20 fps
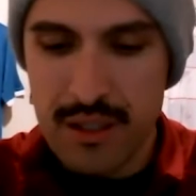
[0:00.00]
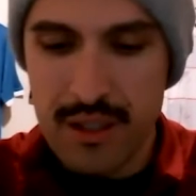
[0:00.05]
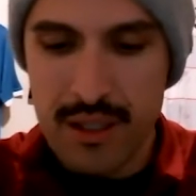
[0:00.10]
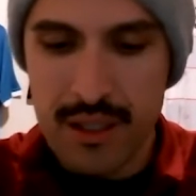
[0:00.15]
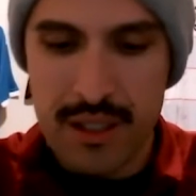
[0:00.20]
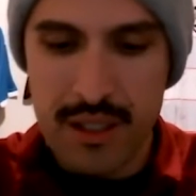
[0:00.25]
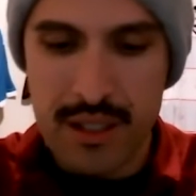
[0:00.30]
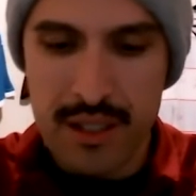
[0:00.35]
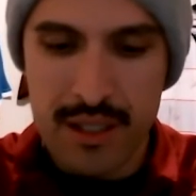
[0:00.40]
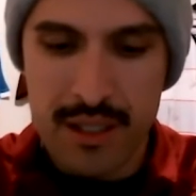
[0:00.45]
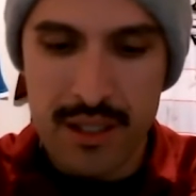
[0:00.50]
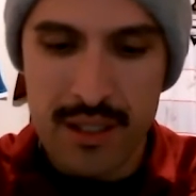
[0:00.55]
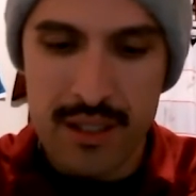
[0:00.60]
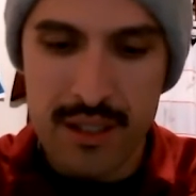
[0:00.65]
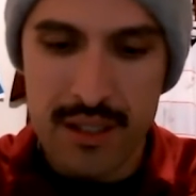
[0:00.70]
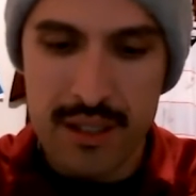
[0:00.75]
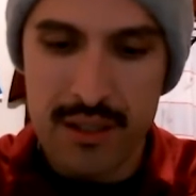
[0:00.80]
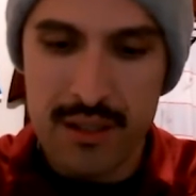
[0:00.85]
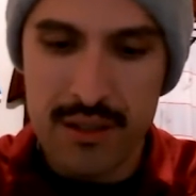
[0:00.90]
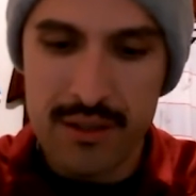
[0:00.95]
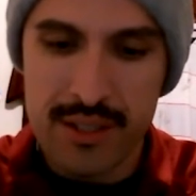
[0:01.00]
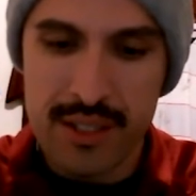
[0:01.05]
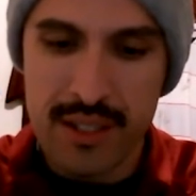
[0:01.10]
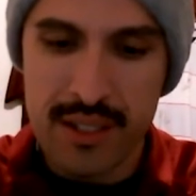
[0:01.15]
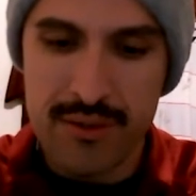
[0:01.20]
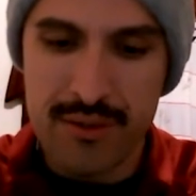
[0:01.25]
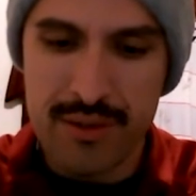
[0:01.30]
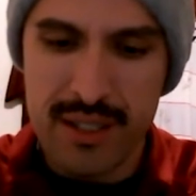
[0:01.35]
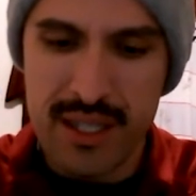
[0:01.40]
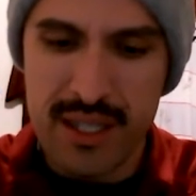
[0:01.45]
And it looks
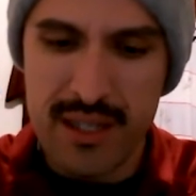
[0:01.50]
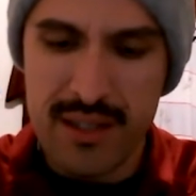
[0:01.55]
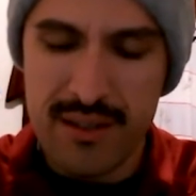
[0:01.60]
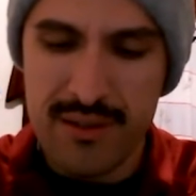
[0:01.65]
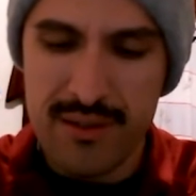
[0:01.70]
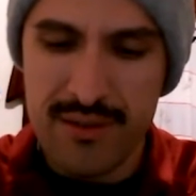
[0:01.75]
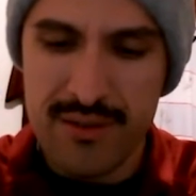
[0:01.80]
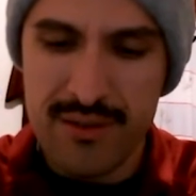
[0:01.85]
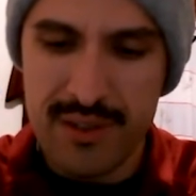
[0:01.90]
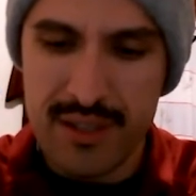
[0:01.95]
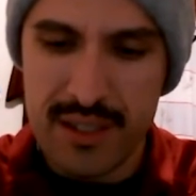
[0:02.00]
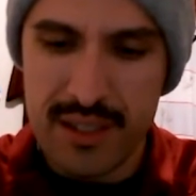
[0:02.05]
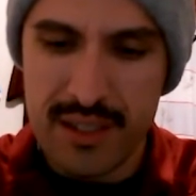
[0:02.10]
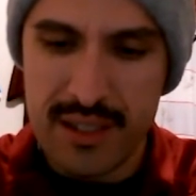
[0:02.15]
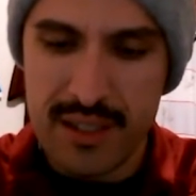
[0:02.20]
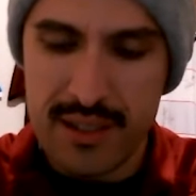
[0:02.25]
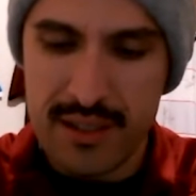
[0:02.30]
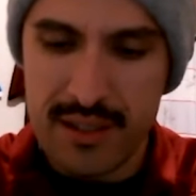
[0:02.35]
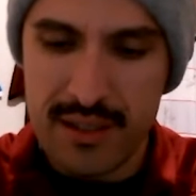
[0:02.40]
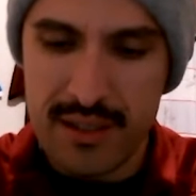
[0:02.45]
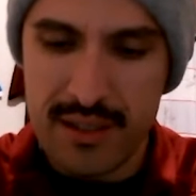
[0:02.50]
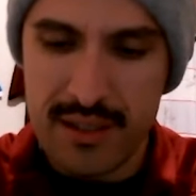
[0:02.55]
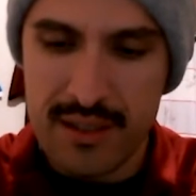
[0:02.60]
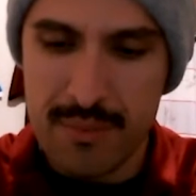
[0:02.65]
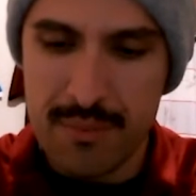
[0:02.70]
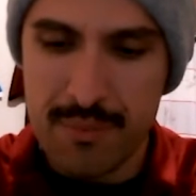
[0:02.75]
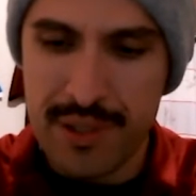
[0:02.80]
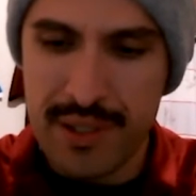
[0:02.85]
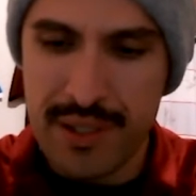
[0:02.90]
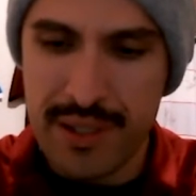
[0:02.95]
like we have a
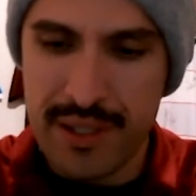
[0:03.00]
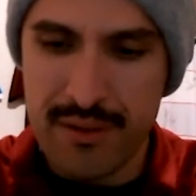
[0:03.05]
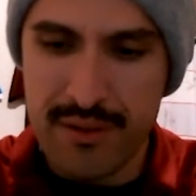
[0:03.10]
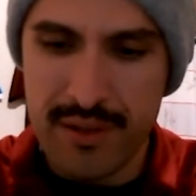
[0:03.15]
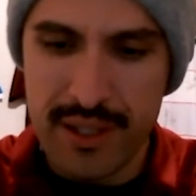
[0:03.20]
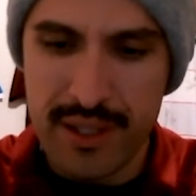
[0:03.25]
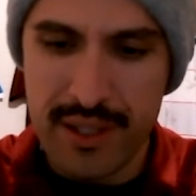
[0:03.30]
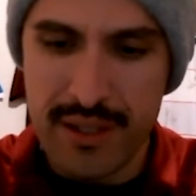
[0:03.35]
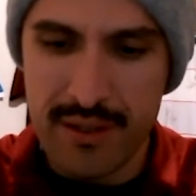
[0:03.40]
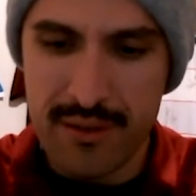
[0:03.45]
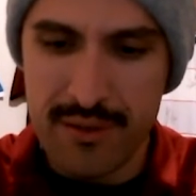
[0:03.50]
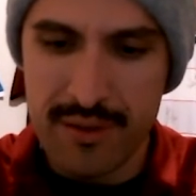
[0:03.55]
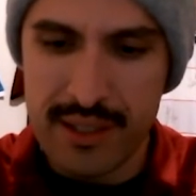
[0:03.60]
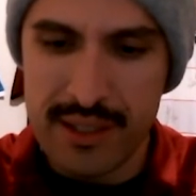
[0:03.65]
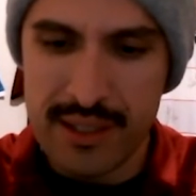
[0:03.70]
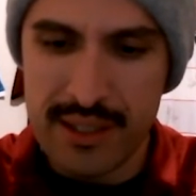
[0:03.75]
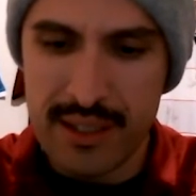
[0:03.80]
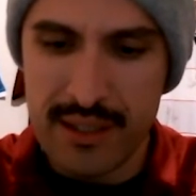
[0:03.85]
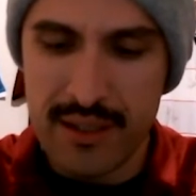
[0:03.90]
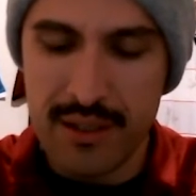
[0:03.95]
pin right here. What is it?